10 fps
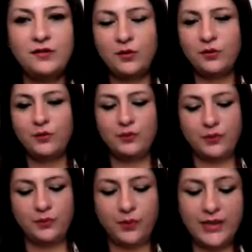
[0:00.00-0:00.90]
So
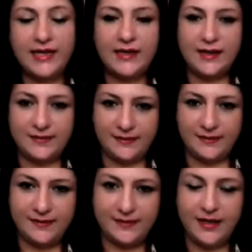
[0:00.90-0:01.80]
what that does
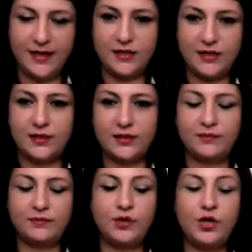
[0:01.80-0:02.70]
is it
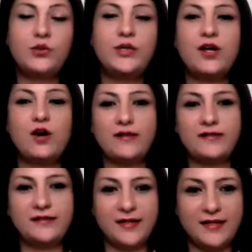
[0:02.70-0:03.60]
not only
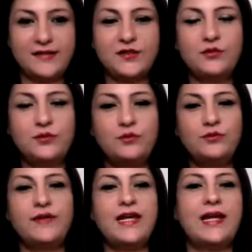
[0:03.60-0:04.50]
causes us to
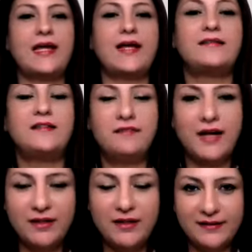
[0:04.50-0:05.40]
feel like our
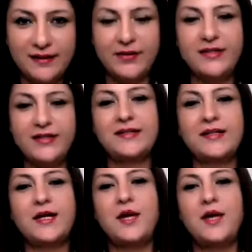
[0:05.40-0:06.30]
survival is at risk,
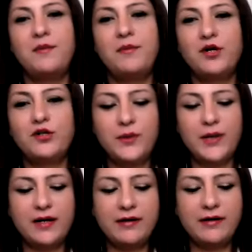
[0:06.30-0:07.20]
because
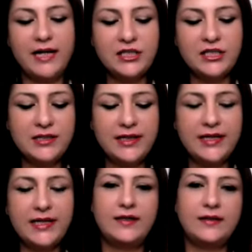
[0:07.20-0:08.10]
we are
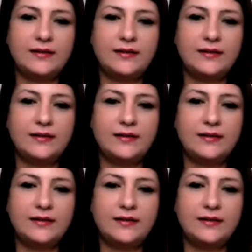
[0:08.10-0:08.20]
relationally